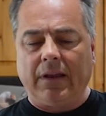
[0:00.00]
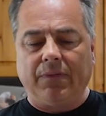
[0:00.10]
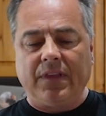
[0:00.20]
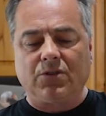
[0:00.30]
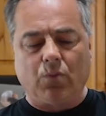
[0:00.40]

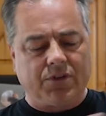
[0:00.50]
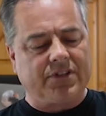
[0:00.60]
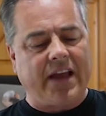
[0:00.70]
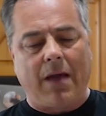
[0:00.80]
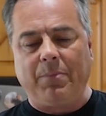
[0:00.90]
this will
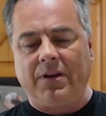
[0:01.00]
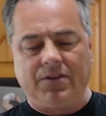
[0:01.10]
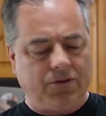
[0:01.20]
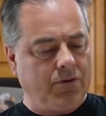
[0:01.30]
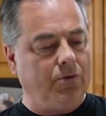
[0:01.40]
snap
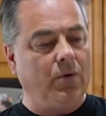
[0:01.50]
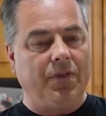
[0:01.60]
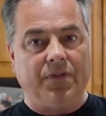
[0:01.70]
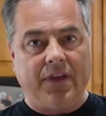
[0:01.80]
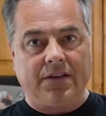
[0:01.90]
into
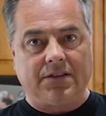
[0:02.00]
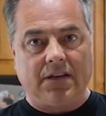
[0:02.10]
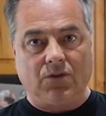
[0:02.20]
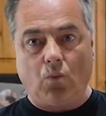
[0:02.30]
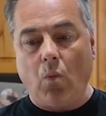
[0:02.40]
this
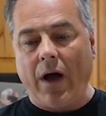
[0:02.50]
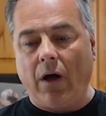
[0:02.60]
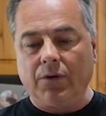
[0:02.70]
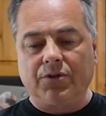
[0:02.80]
as well.